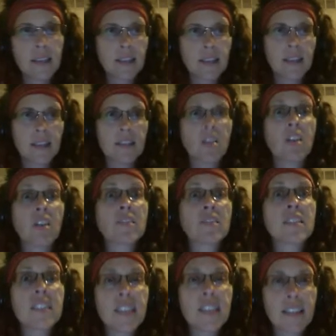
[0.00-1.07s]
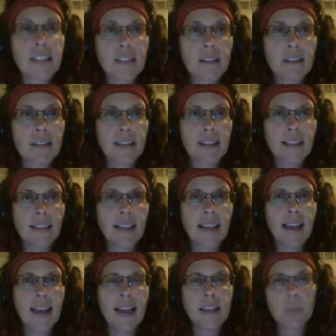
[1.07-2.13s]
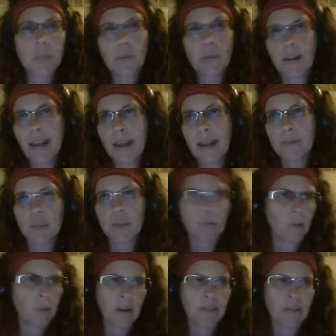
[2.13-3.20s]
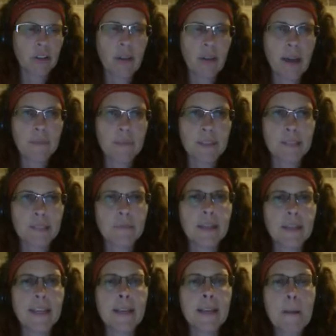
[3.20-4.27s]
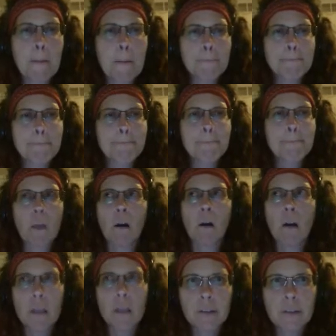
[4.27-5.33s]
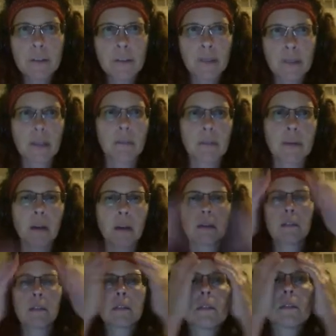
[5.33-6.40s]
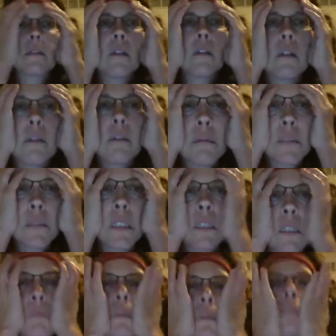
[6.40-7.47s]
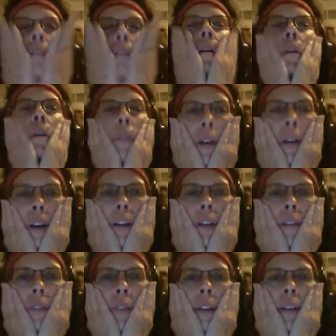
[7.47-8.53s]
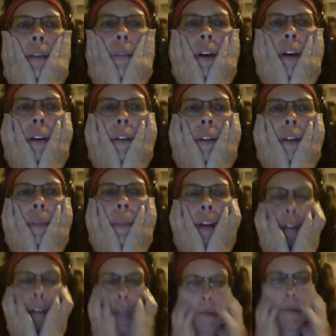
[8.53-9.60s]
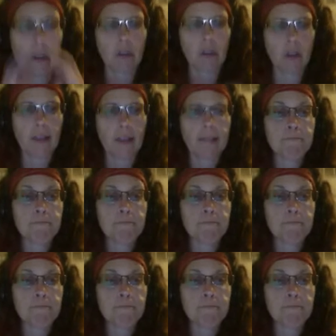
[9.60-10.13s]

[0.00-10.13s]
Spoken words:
It's hard to sit there in class, perhaps, or wherever you happen to be. All you can think about is, oh, I am so hungry. I'm hungry. I'm hungry. I'm hungry. Okay.